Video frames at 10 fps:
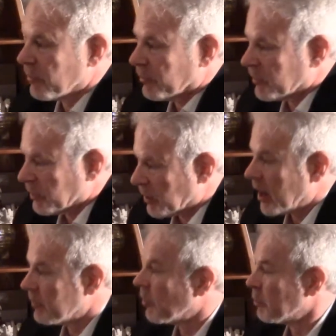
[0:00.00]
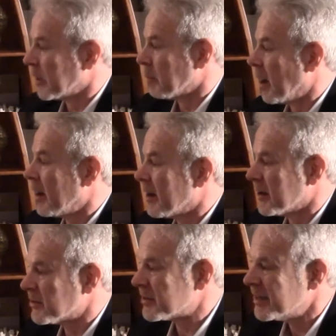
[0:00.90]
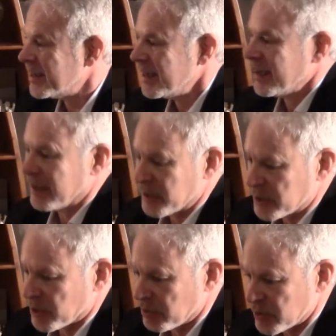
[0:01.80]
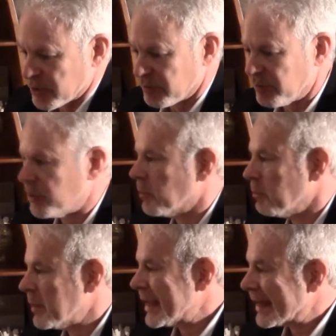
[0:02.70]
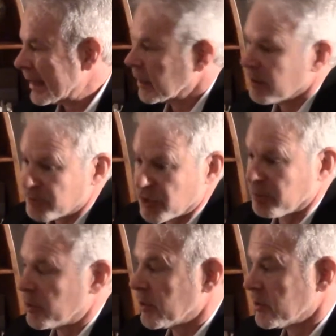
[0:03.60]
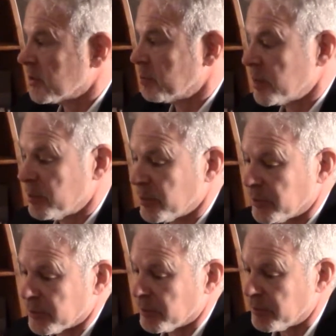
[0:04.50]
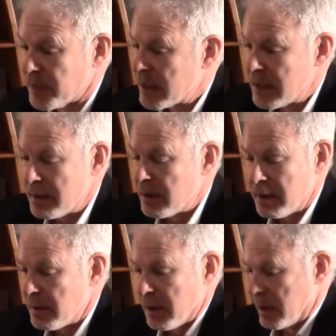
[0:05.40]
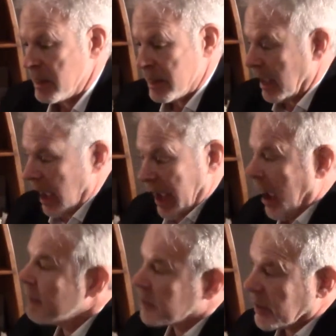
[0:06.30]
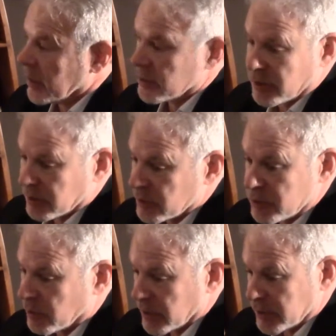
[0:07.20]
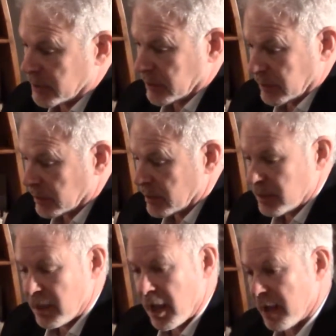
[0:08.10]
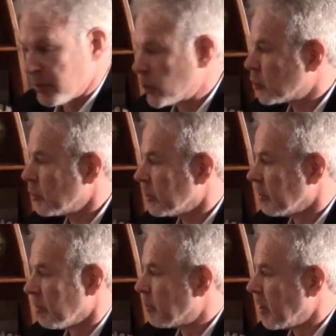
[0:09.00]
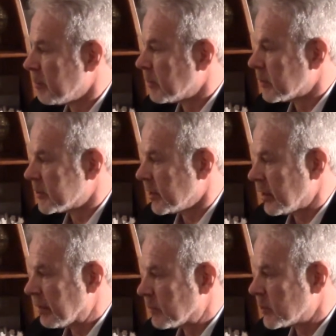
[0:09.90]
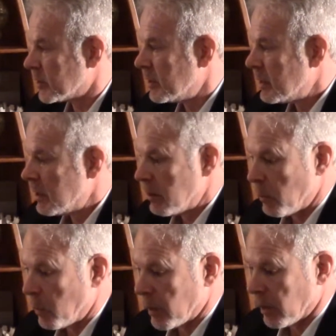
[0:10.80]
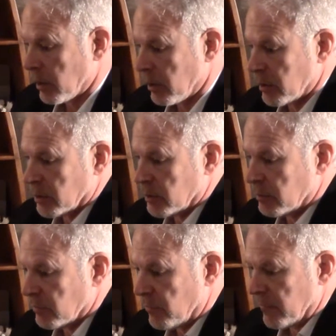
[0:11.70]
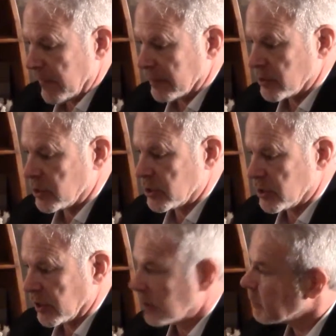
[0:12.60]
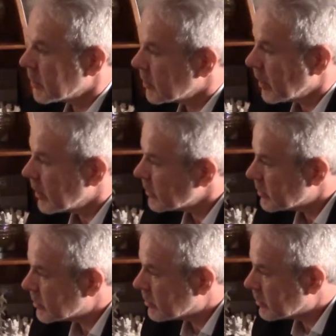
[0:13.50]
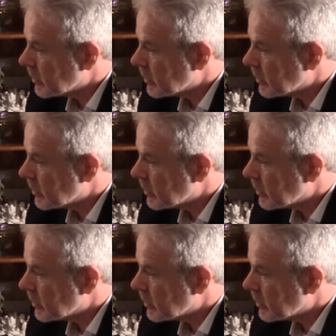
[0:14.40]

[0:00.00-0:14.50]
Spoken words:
you're kind of opening my eyes in terms of the meaning of some things that people do. I have to ask you this question. I'm sure there have probably been times where you felt stigmatized